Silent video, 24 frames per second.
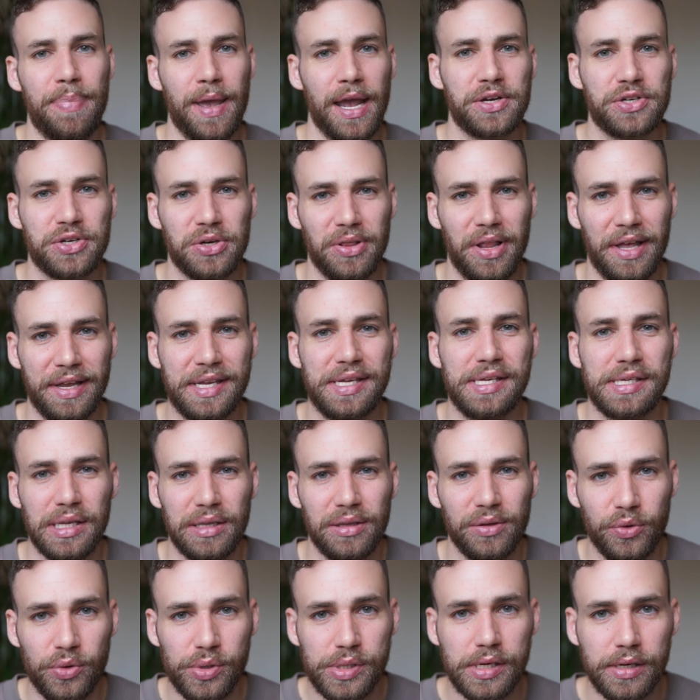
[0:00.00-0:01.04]
picture like he's a
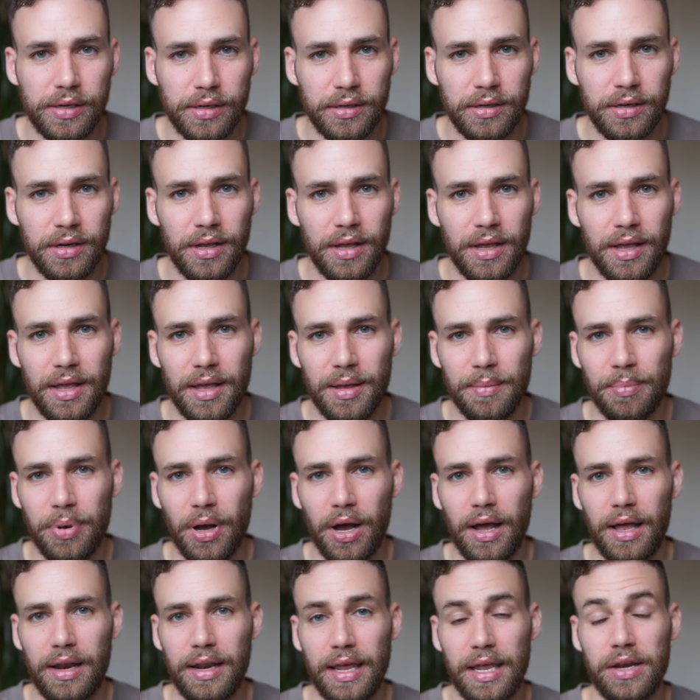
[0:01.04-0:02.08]
loser,
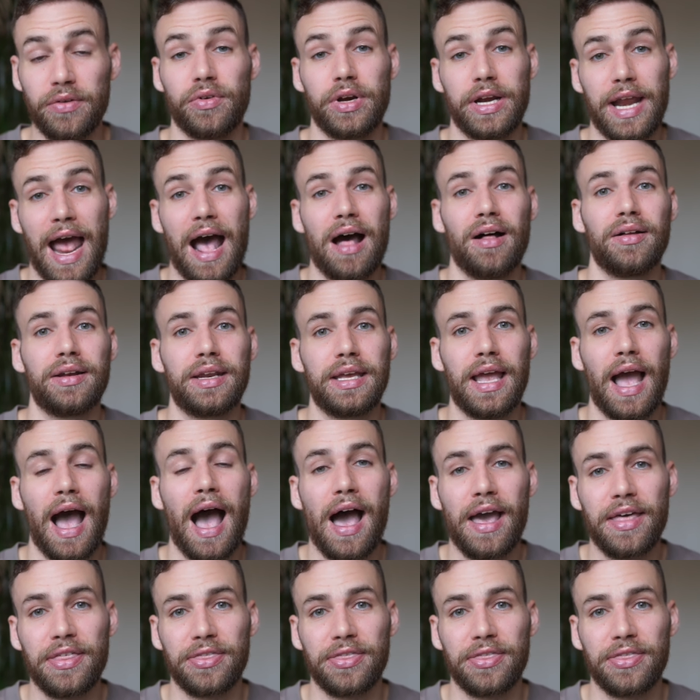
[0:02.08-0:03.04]
but in reality, I